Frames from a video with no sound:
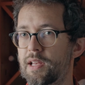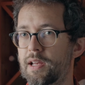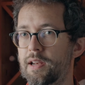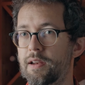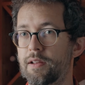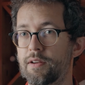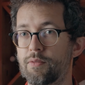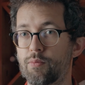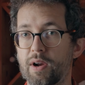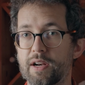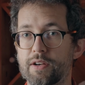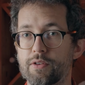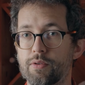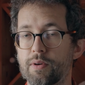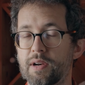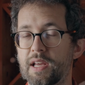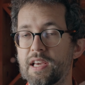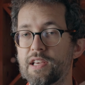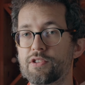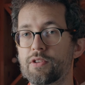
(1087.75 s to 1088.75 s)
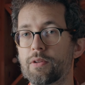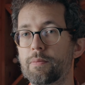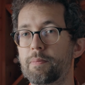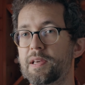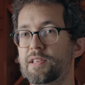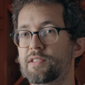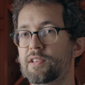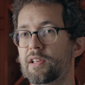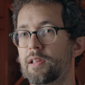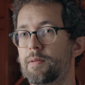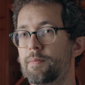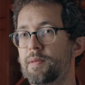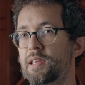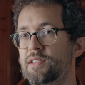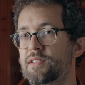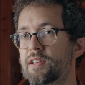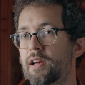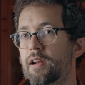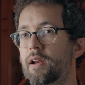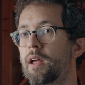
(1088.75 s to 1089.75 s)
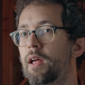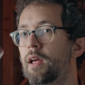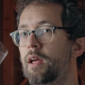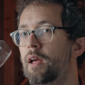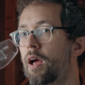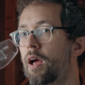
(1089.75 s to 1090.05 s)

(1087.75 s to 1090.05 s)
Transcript: then retronasal basically means that